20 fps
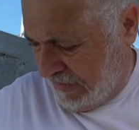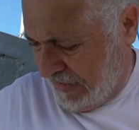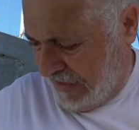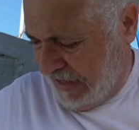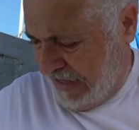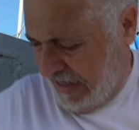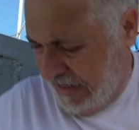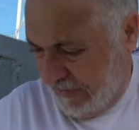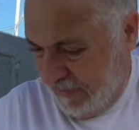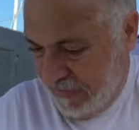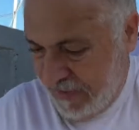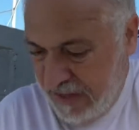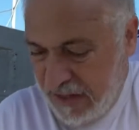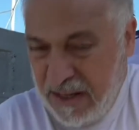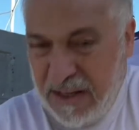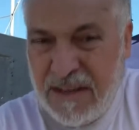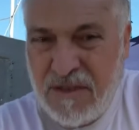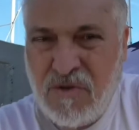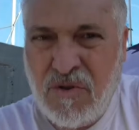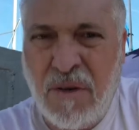Yeah.
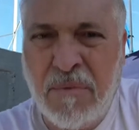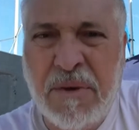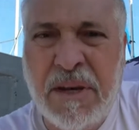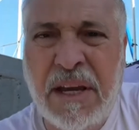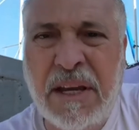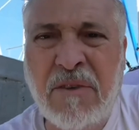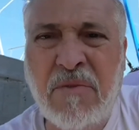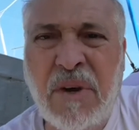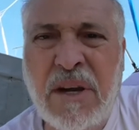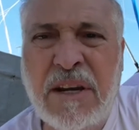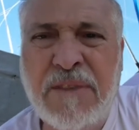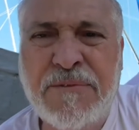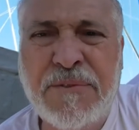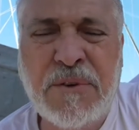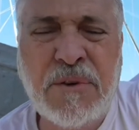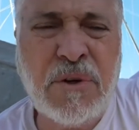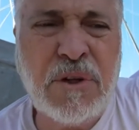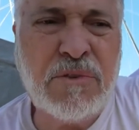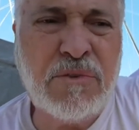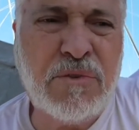So I'm getting ready
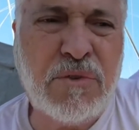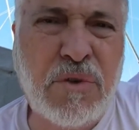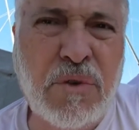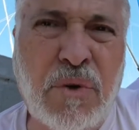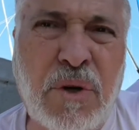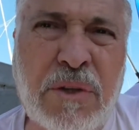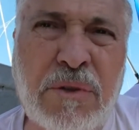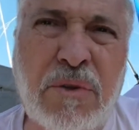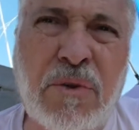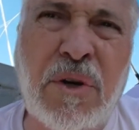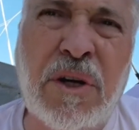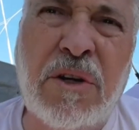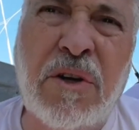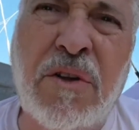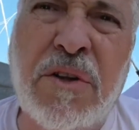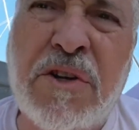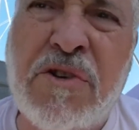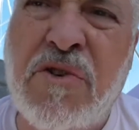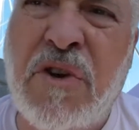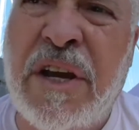to do
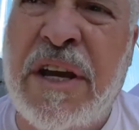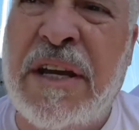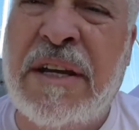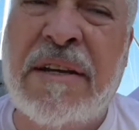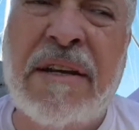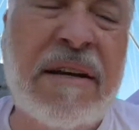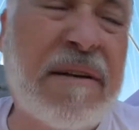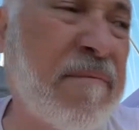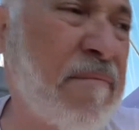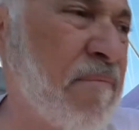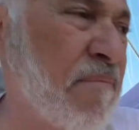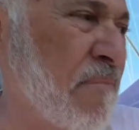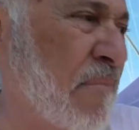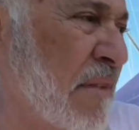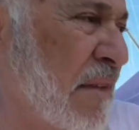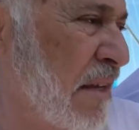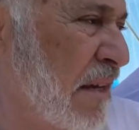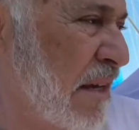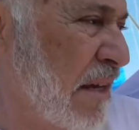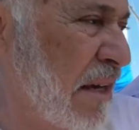another drain,
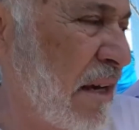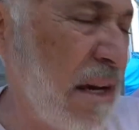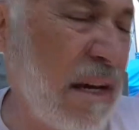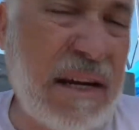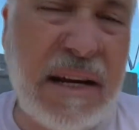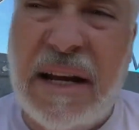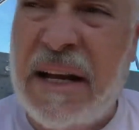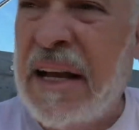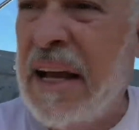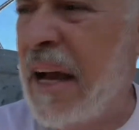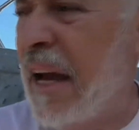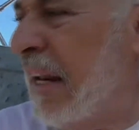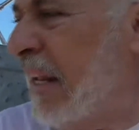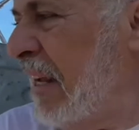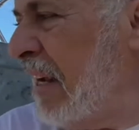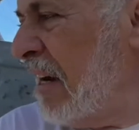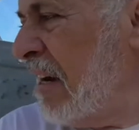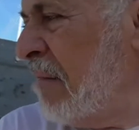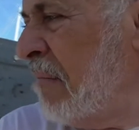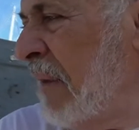and I got
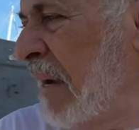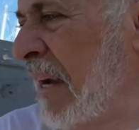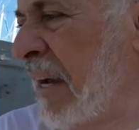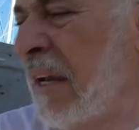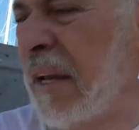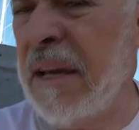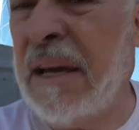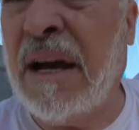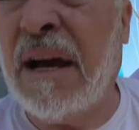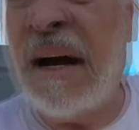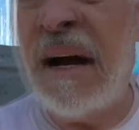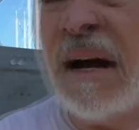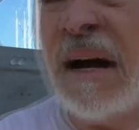here my